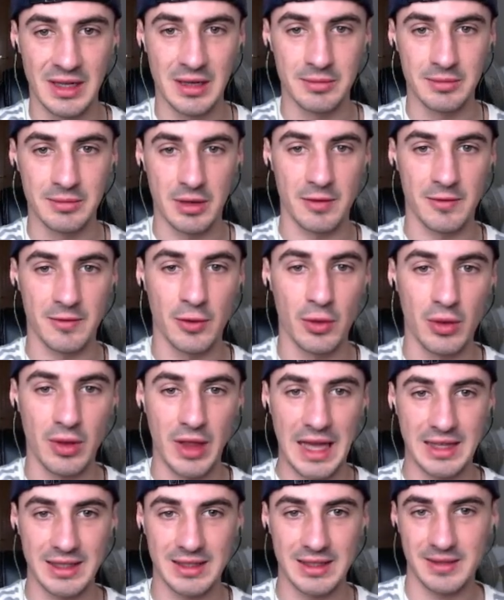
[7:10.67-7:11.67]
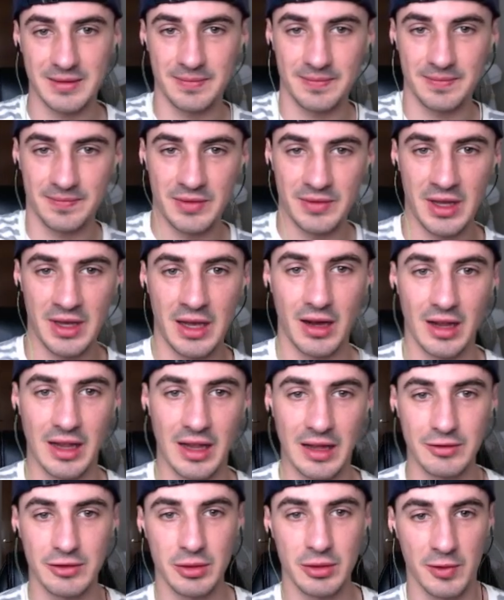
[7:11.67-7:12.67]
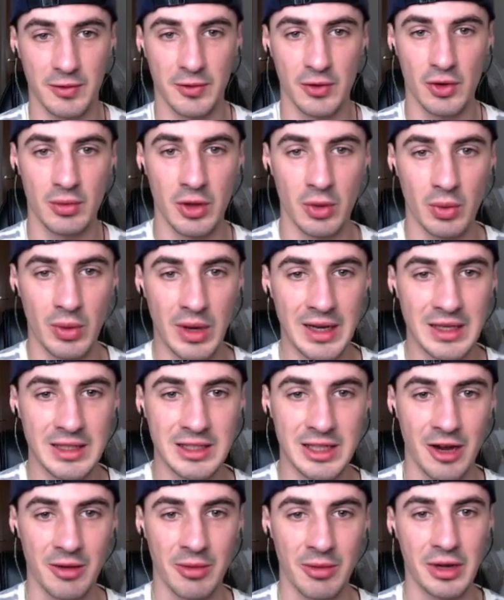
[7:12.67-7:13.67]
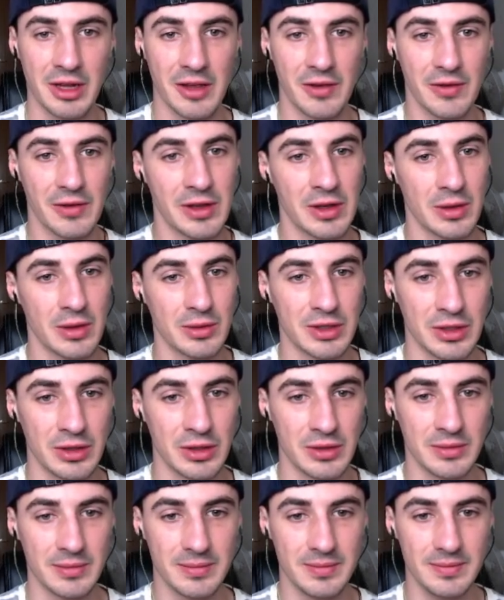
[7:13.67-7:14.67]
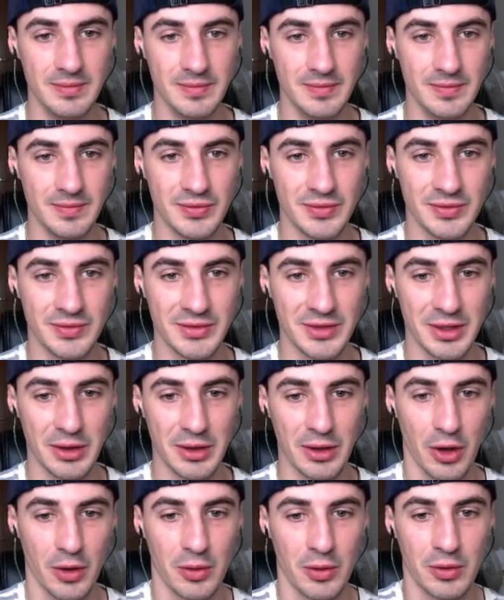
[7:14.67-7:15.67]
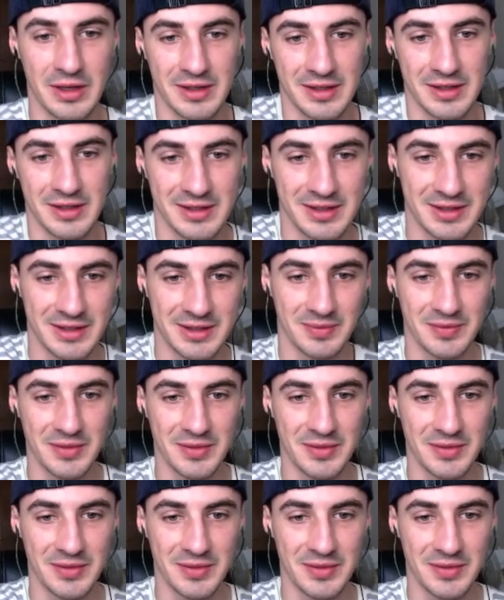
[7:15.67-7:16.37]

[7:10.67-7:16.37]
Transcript: But before that, I have to perform the wedding ceremony for you two, Your Holiness.